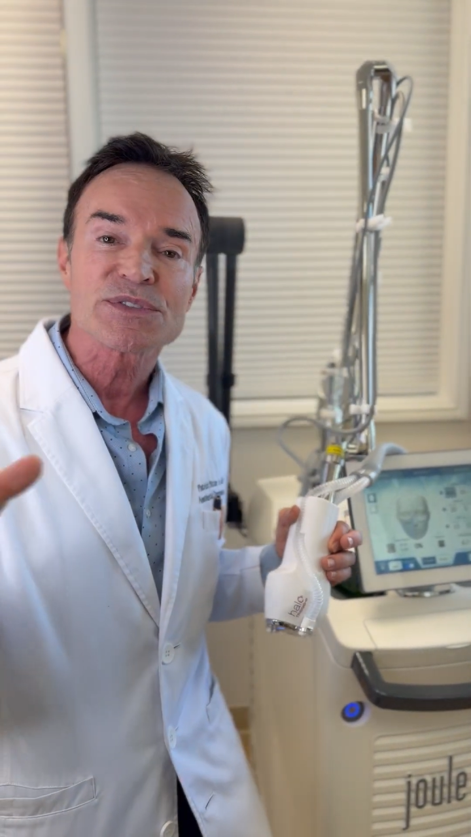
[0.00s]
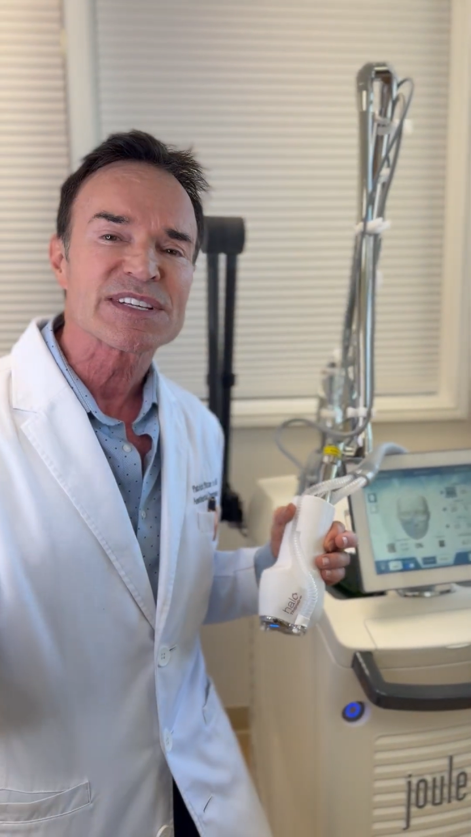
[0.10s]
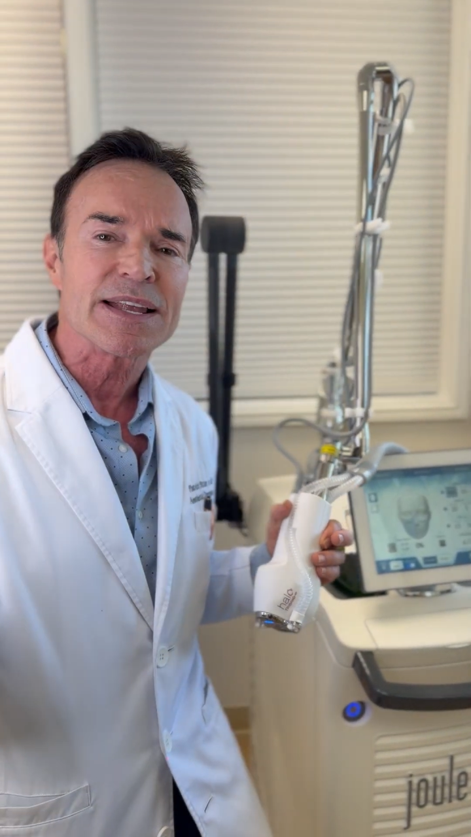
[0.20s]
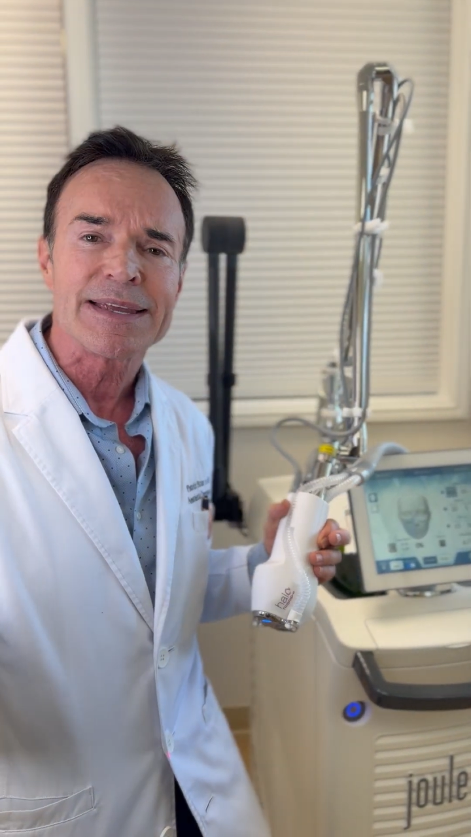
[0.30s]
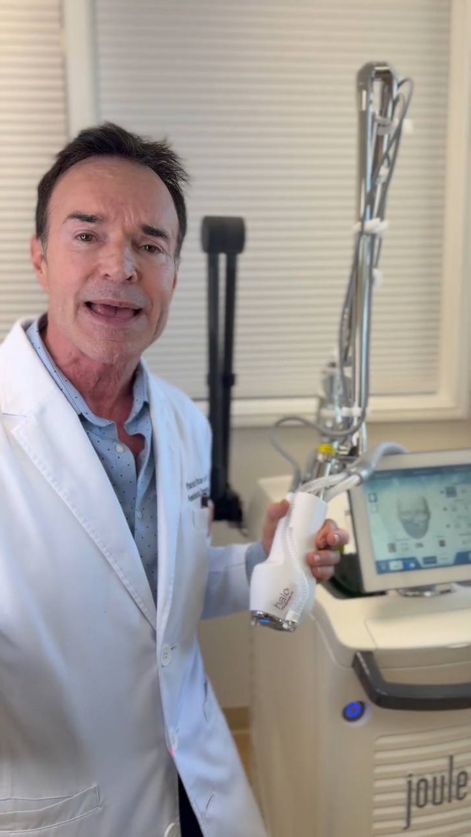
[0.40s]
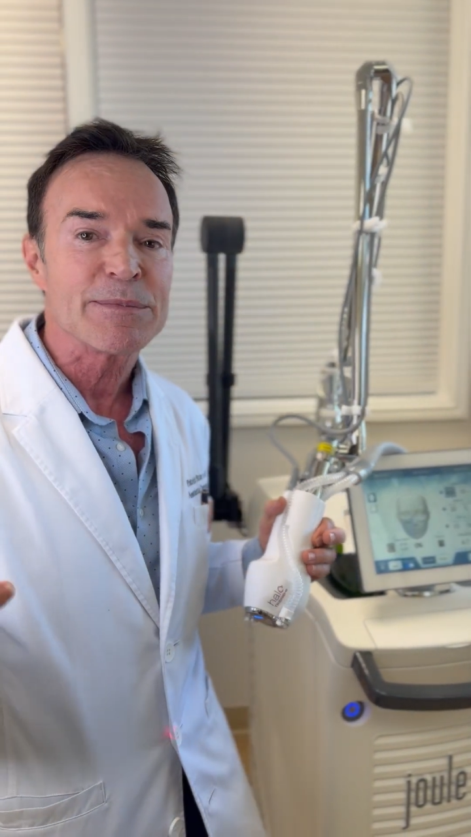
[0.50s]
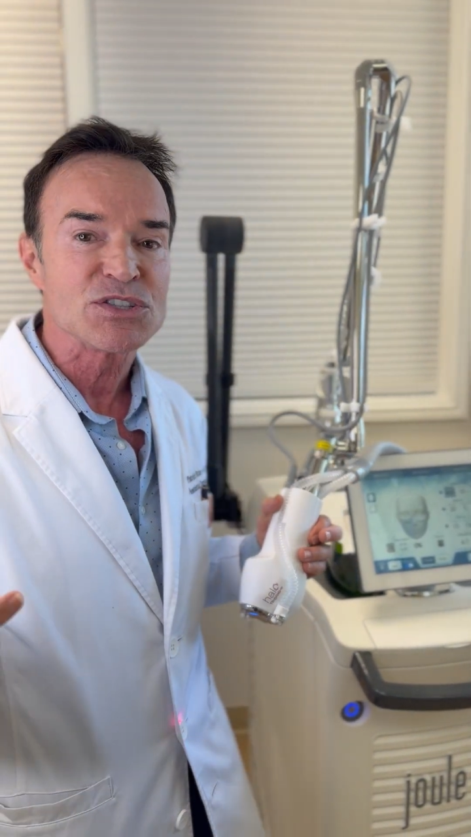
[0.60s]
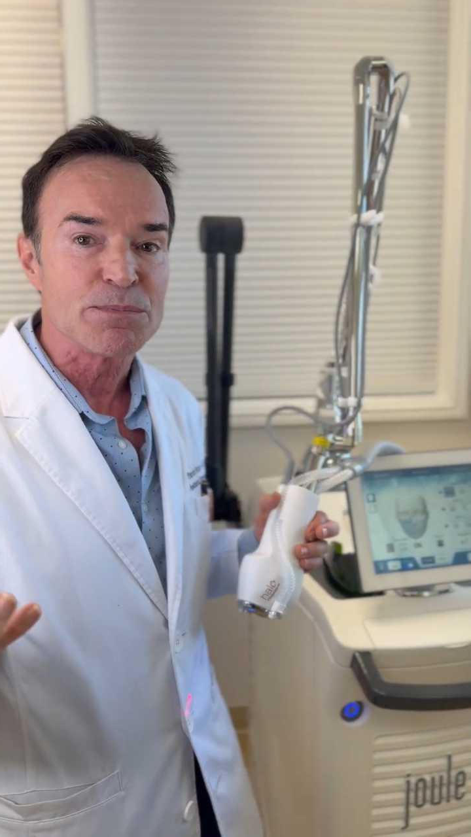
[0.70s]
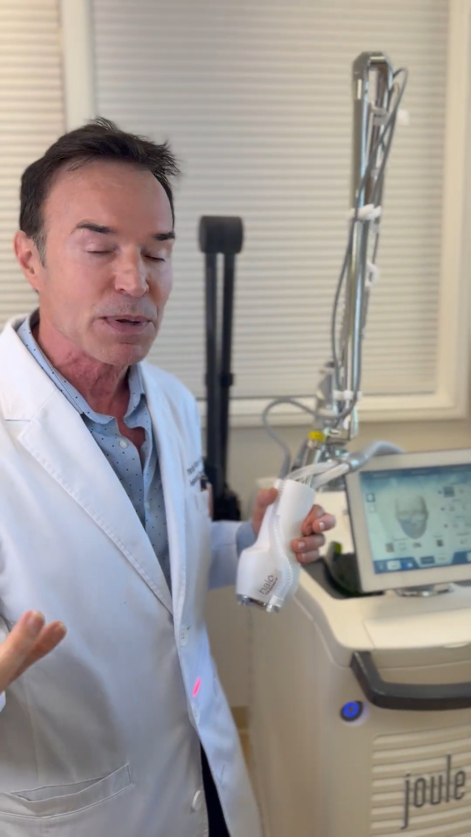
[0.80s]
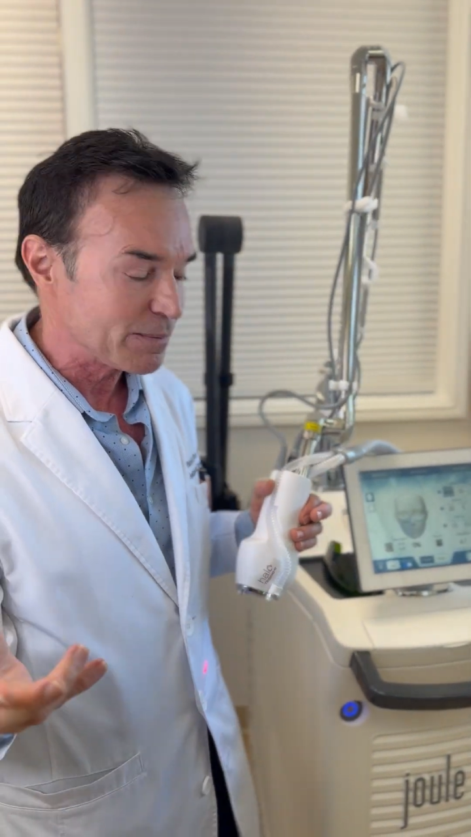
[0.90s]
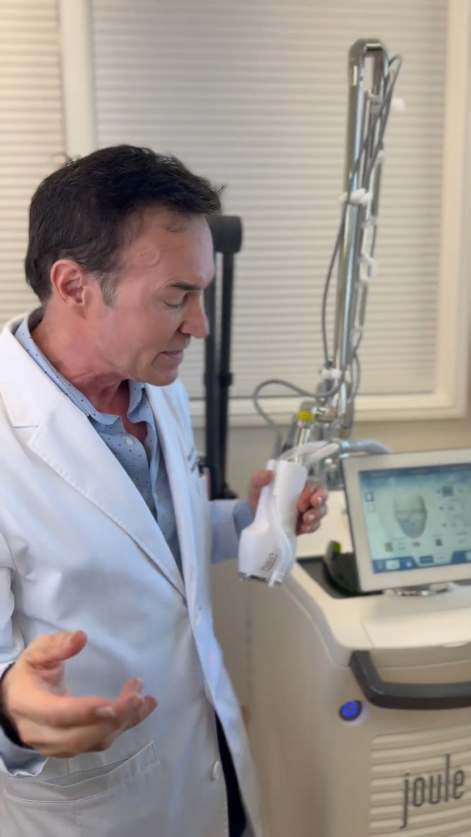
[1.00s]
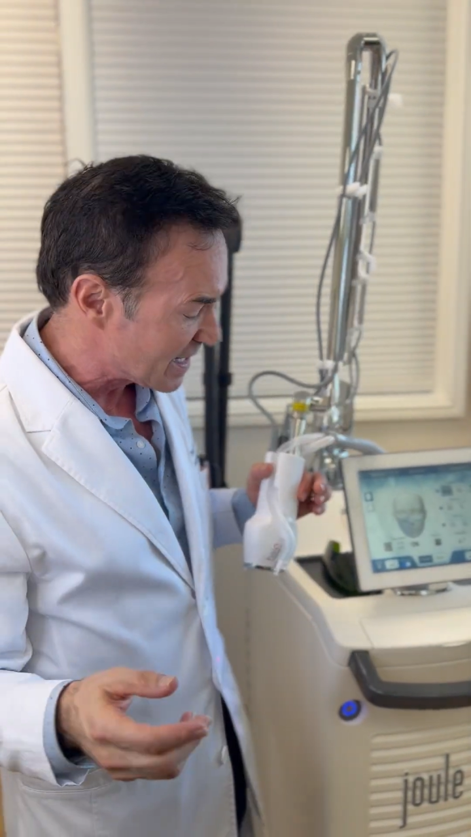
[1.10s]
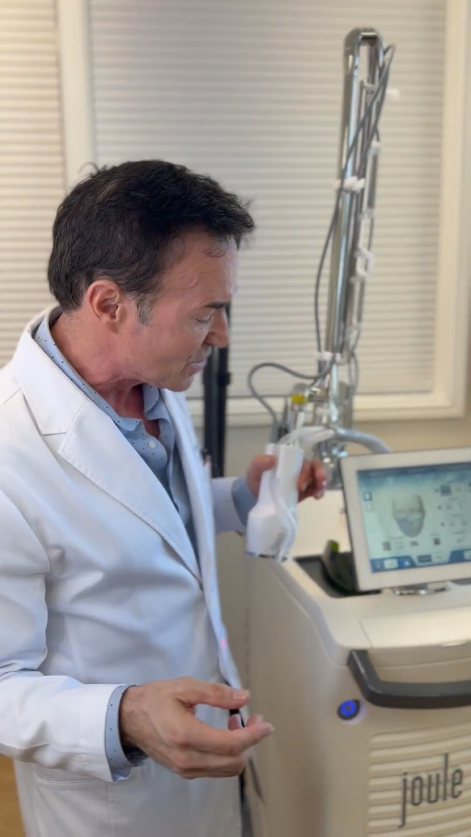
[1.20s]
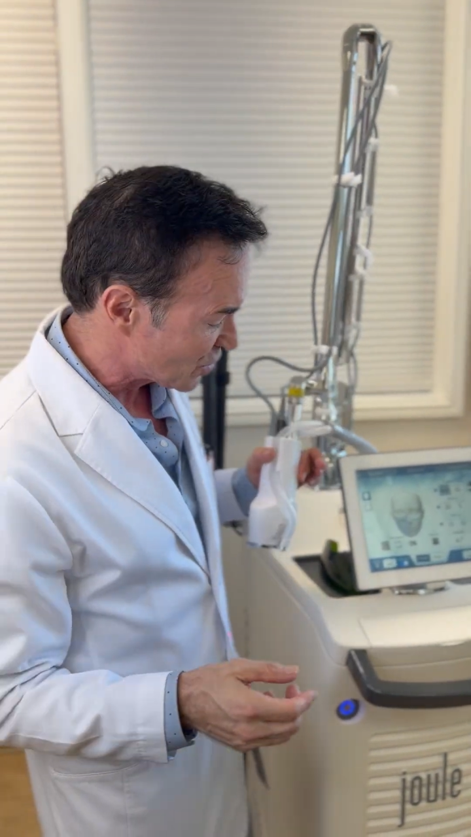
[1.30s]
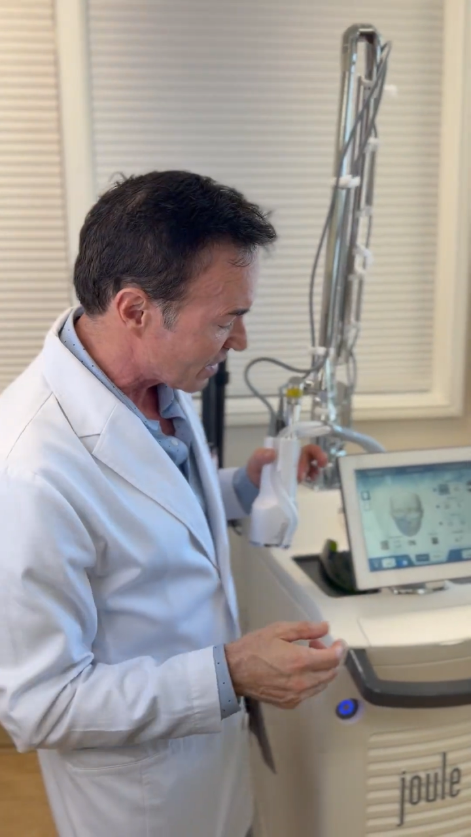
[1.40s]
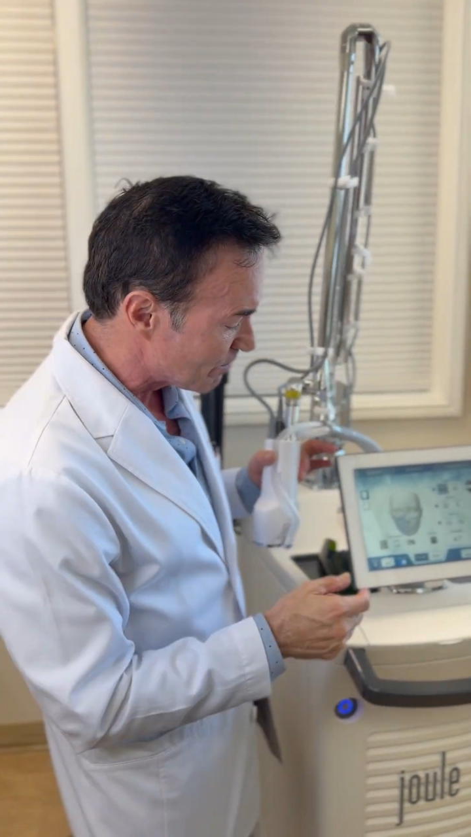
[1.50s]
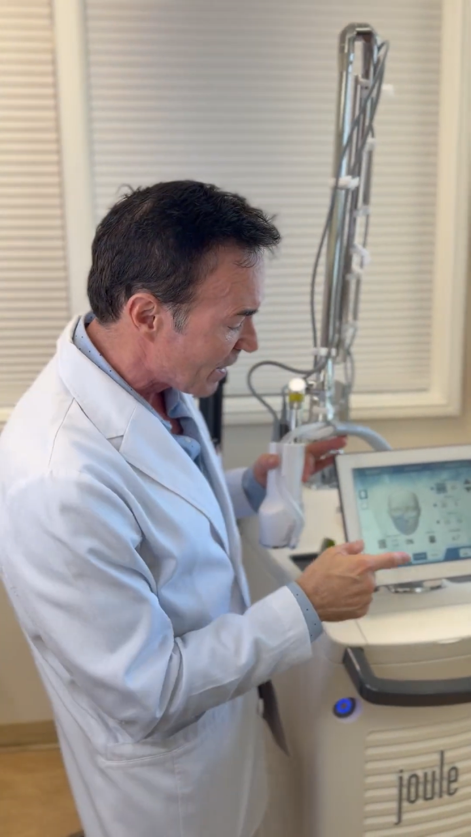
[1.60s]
sun damage and pigmentation.